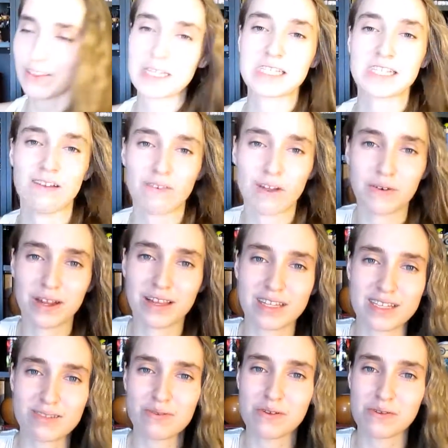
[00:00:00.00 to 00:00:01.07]
the stuff I read
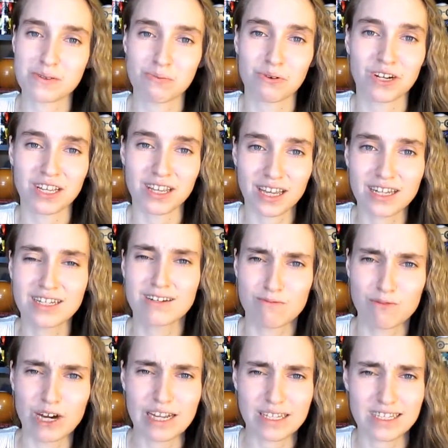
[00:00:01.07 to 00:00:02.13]
this week was pretty like
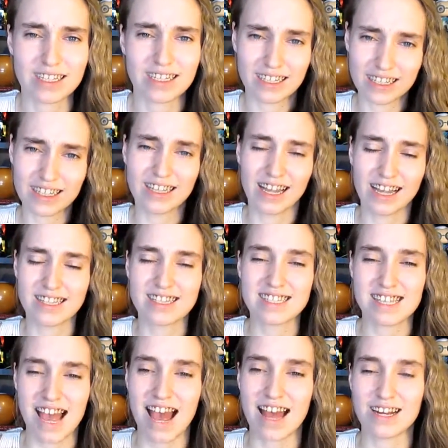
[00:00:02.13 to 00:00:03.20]
depressing and
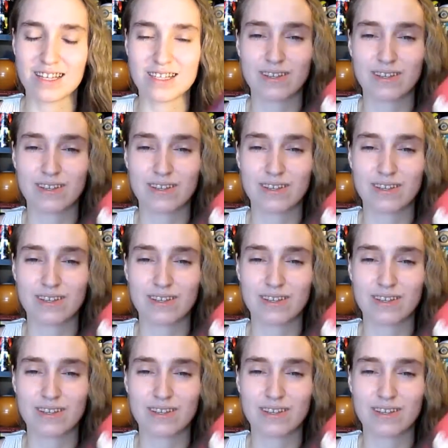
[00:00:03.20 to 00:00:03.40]
sad.